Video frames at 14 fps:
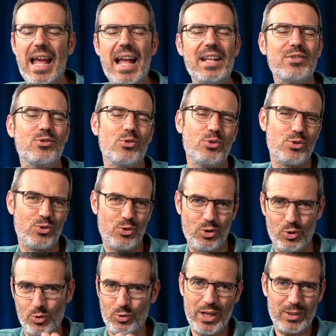answers the
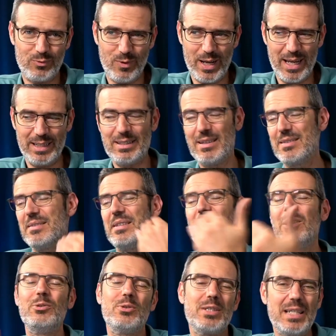correct way, doesn't
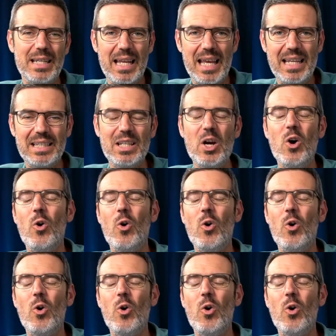hallucinate,